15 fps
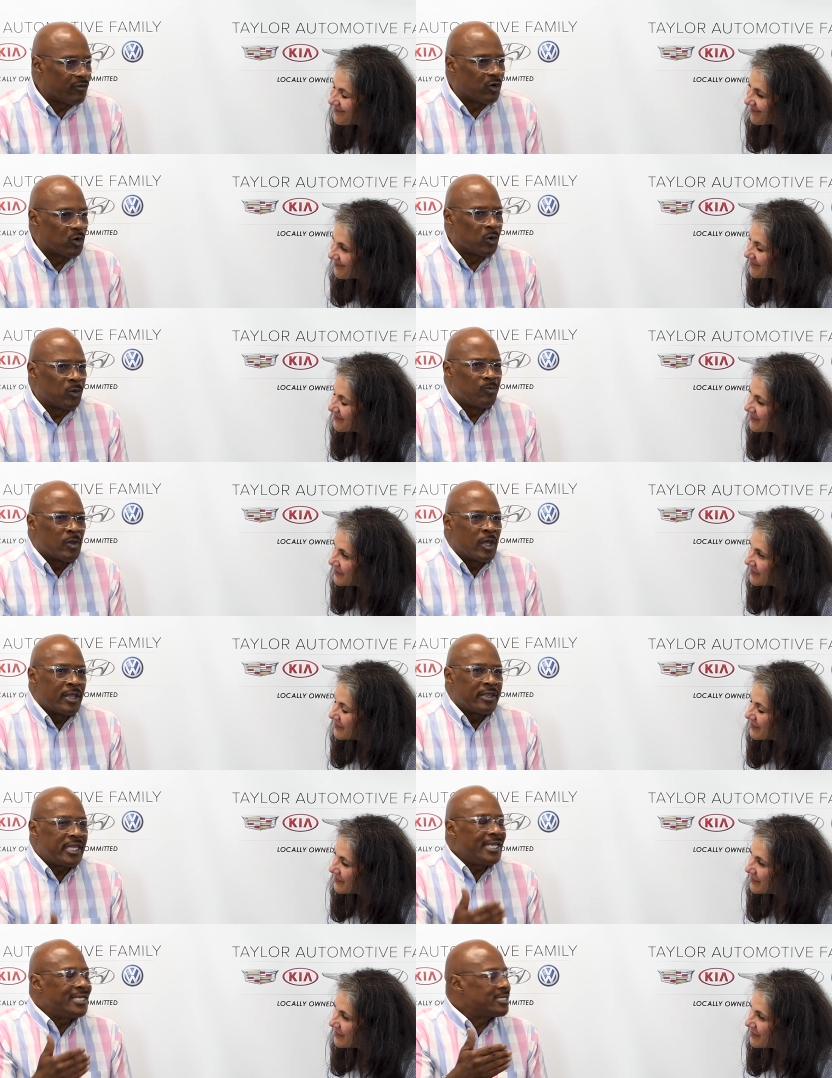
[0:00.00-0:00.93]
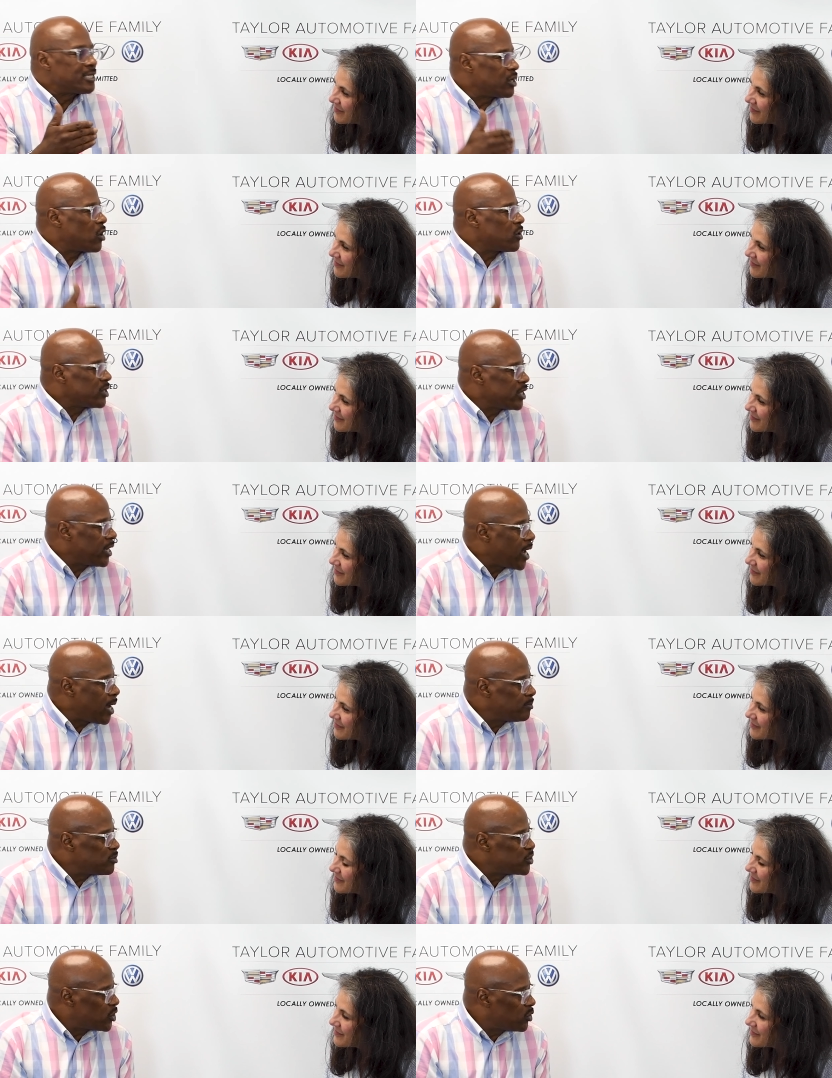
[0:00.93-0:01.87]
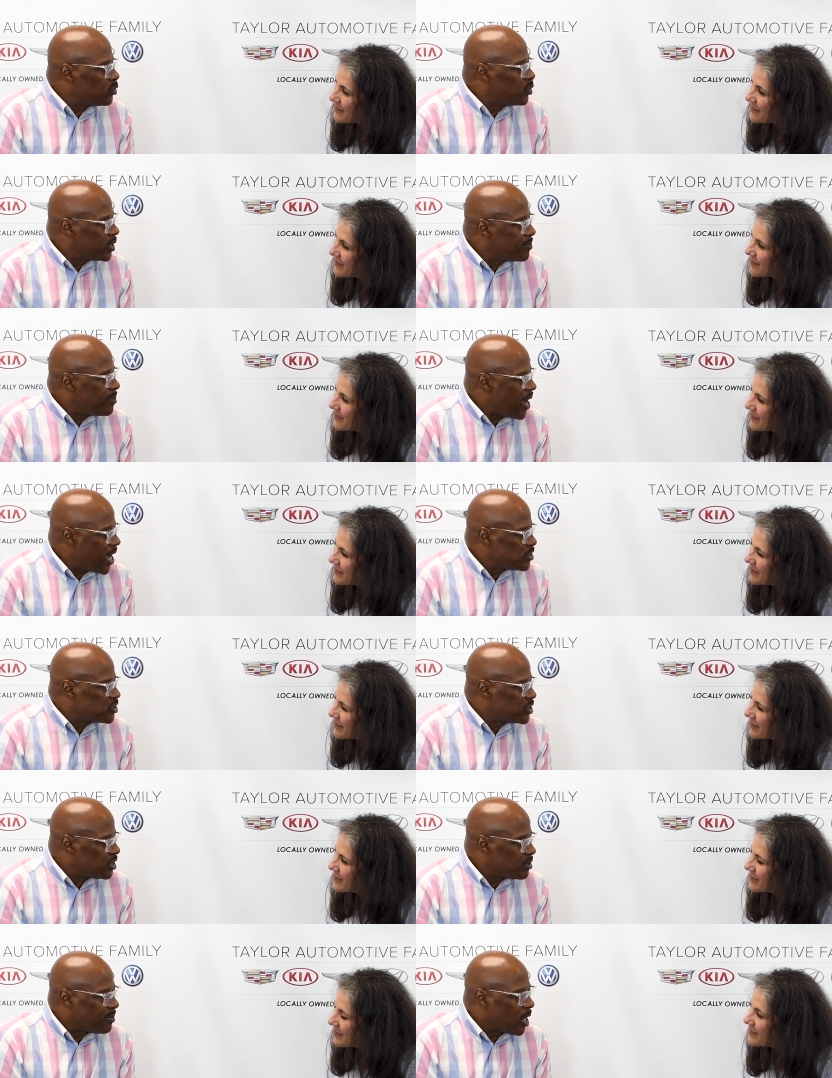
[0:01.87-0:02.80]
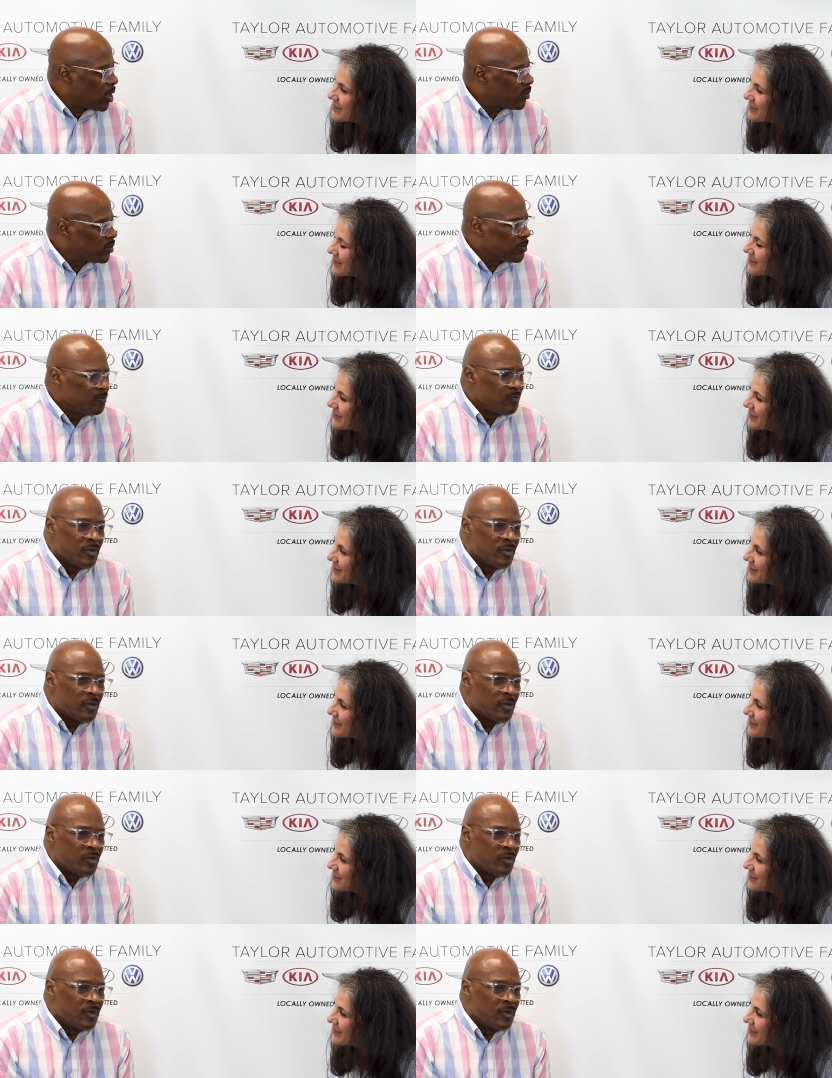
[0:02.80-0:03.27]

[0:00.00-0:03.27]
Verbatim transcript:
Speaker 1: level. Things that, are, that I'm genuinely passionate about.